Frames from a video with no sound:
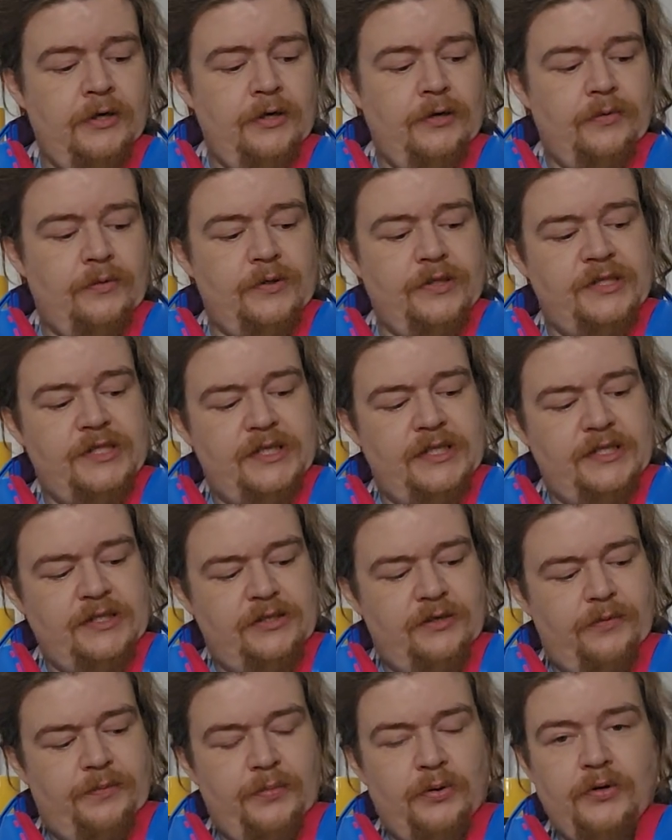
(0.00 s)
which is
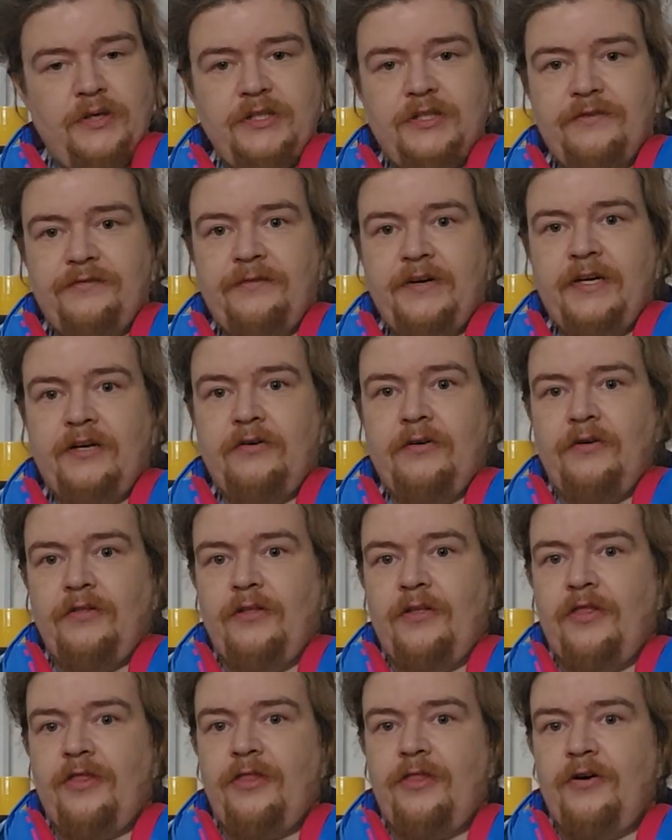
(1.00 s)
your pointer finger on the
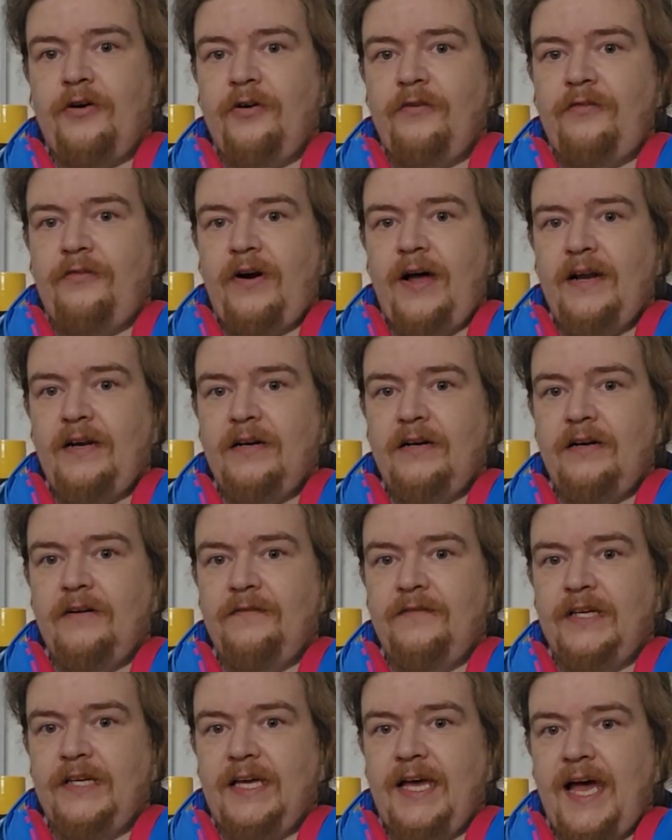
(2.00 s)
3rd fret of
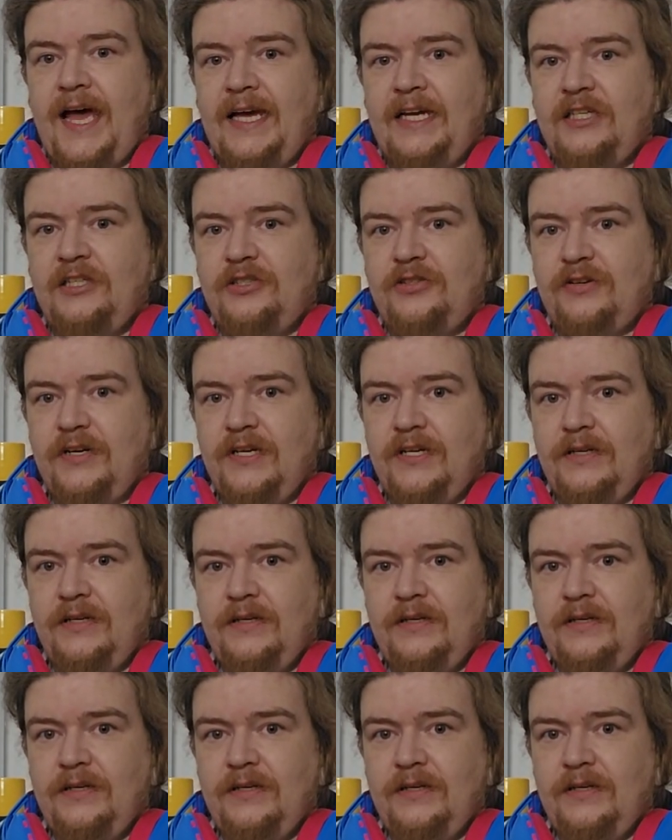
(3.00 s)
the A string,